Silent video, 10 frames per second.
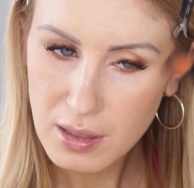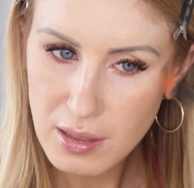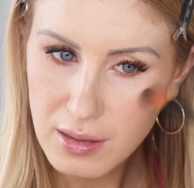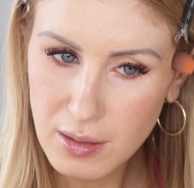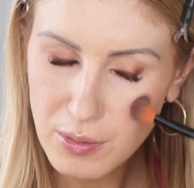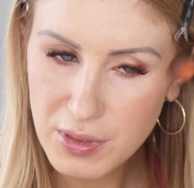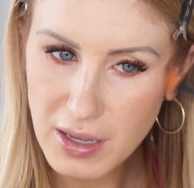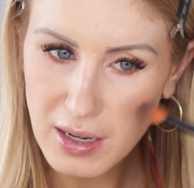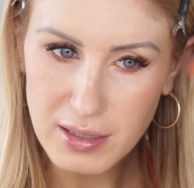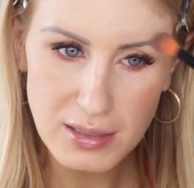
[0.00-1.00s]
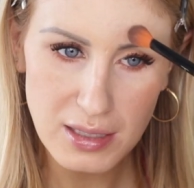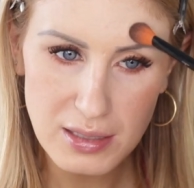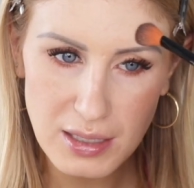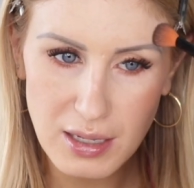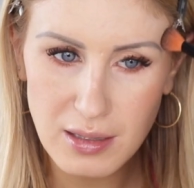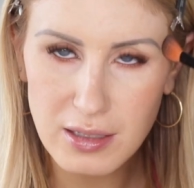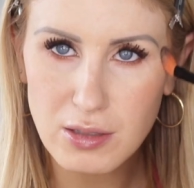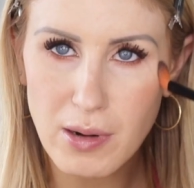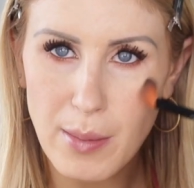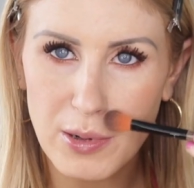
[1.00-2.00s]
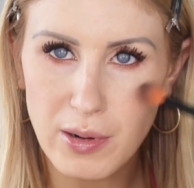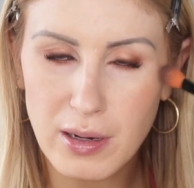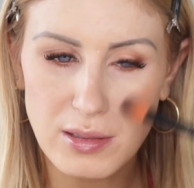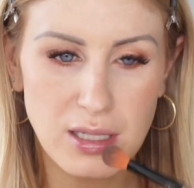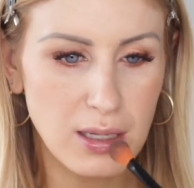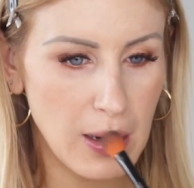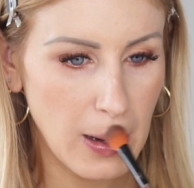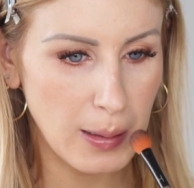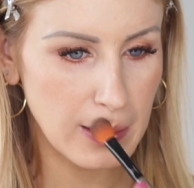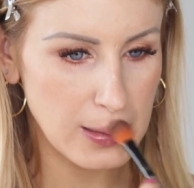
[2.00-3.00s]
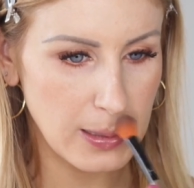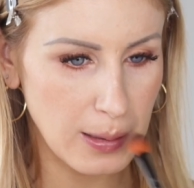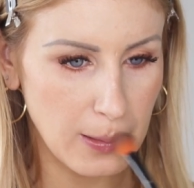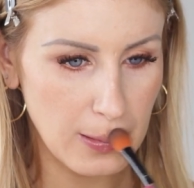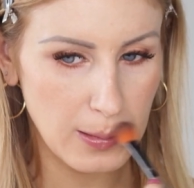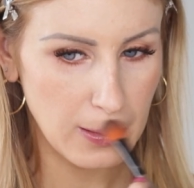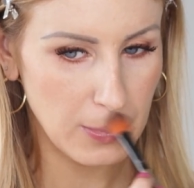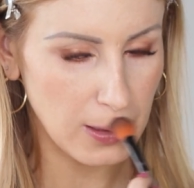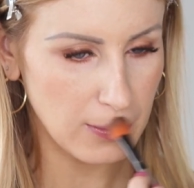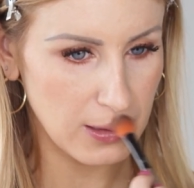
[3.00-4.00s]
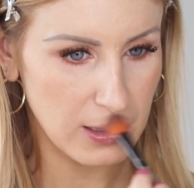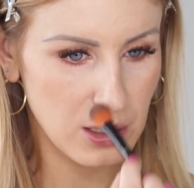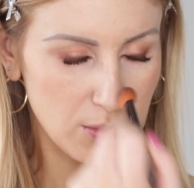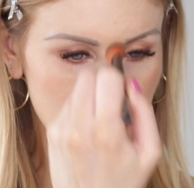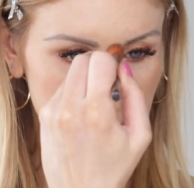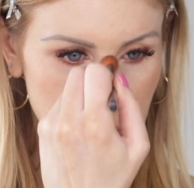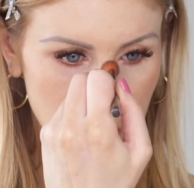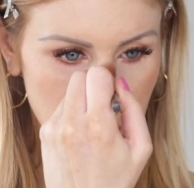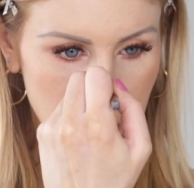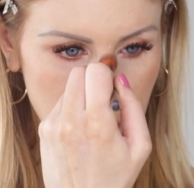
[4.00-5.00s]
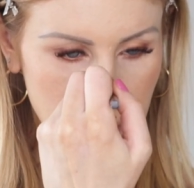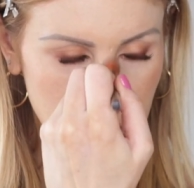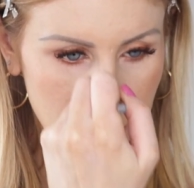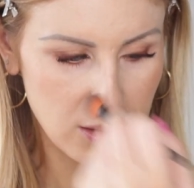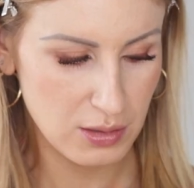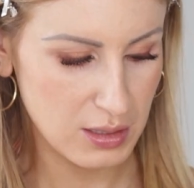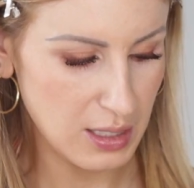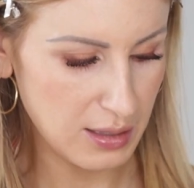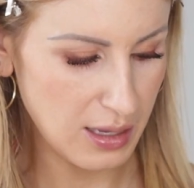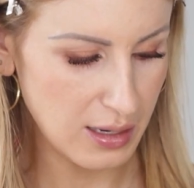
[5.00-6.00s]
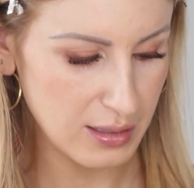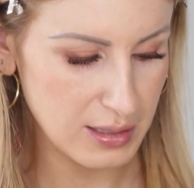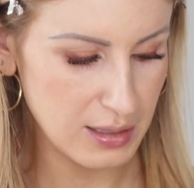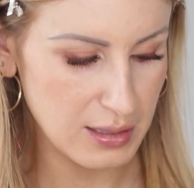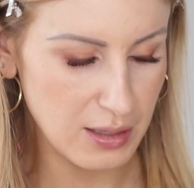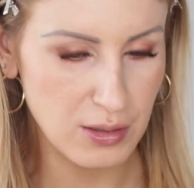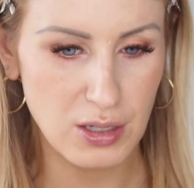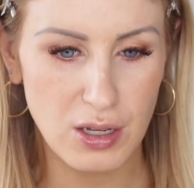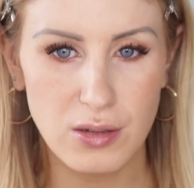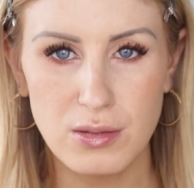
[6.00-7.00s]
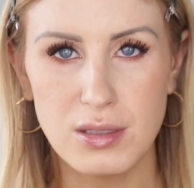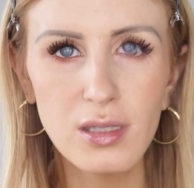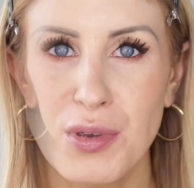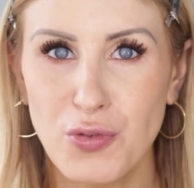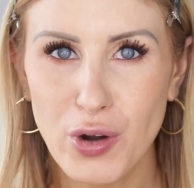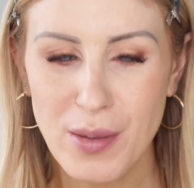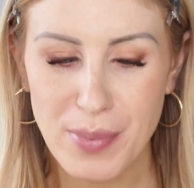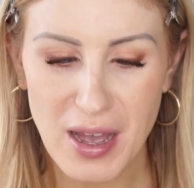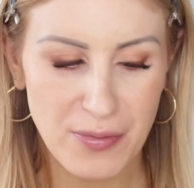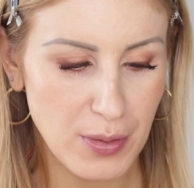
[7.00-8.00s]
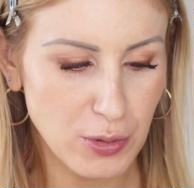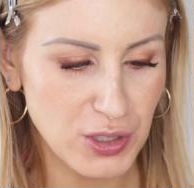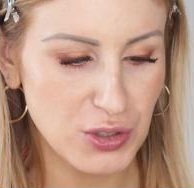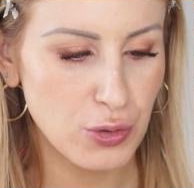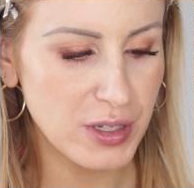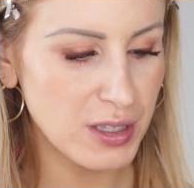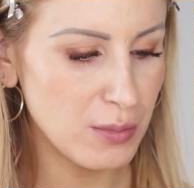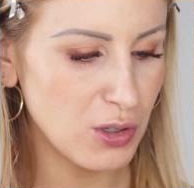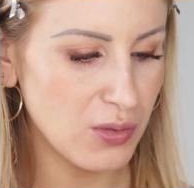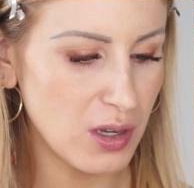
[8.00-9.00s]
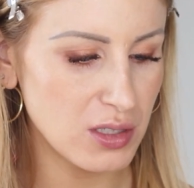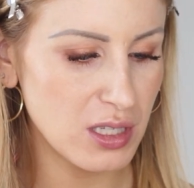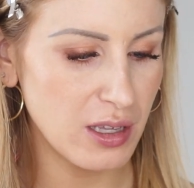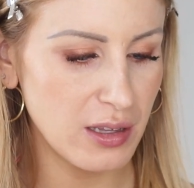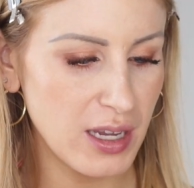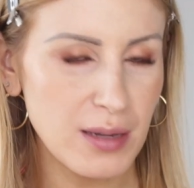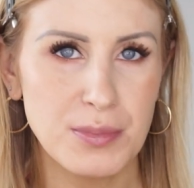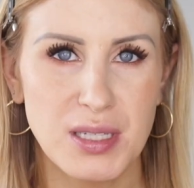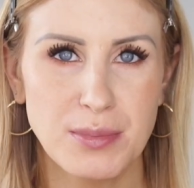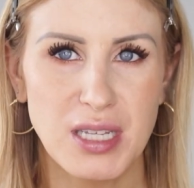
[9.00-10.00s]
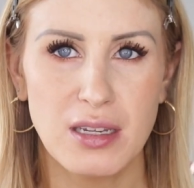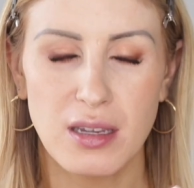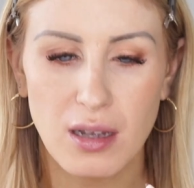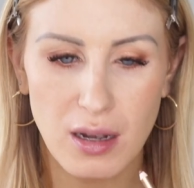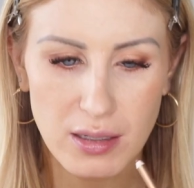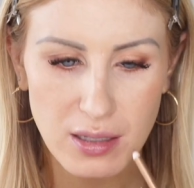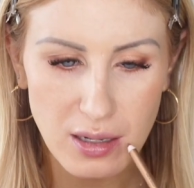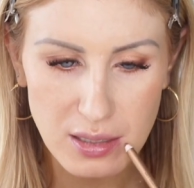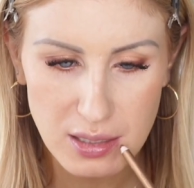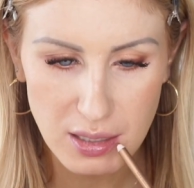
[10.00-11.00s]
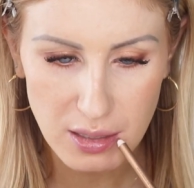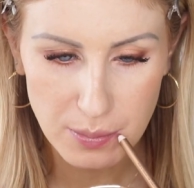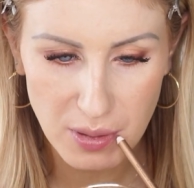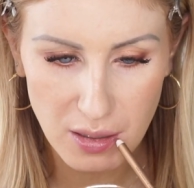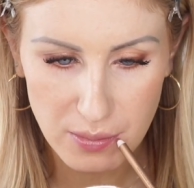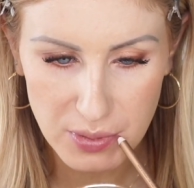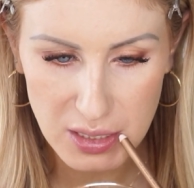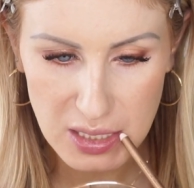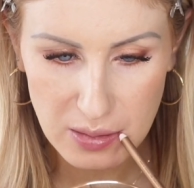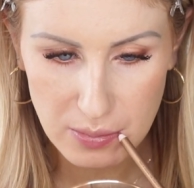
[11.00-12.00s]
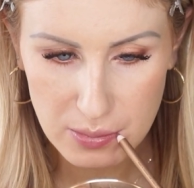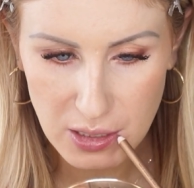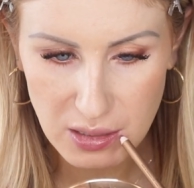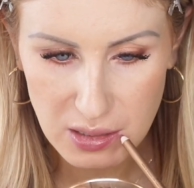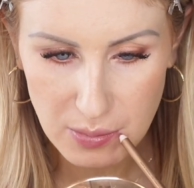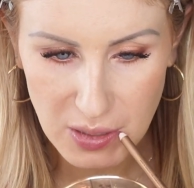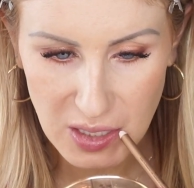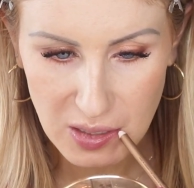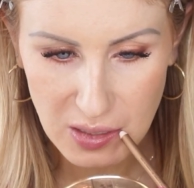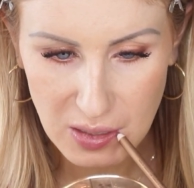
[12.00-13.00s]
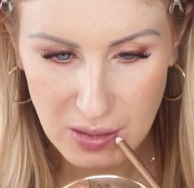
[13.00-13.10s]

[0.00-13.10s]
And then with that excess, I kind of like to wrap it around here. I like to go a little bit over the Cupid's bow. Just take that excess down the nose. Before I buff, I'm going to quickly move on to the lips. I'm taking Hot Gossip, obviously from Charlotte Tilbury.